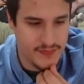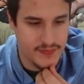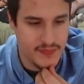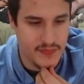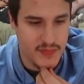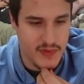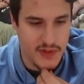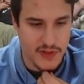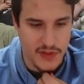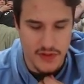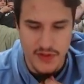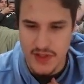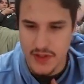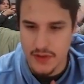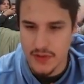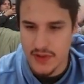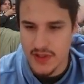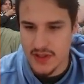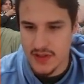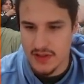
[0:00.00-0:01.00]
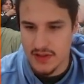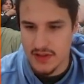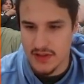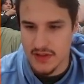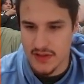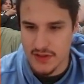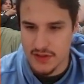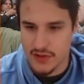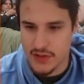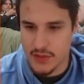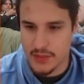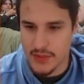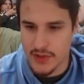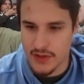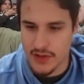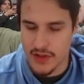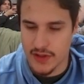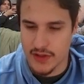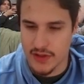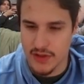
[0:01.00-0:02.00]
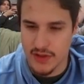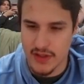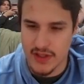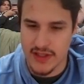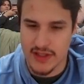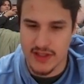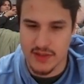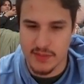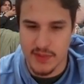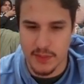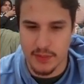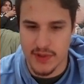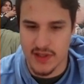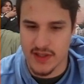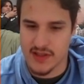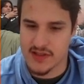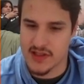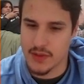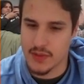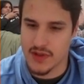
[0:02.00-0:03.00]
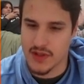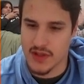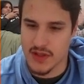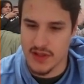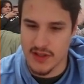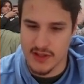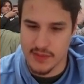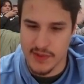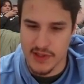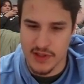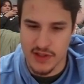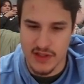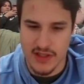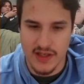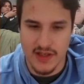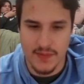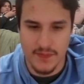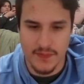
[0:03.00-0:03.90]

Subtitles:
And so you can distribute your EXP pretty easily with the EXP share.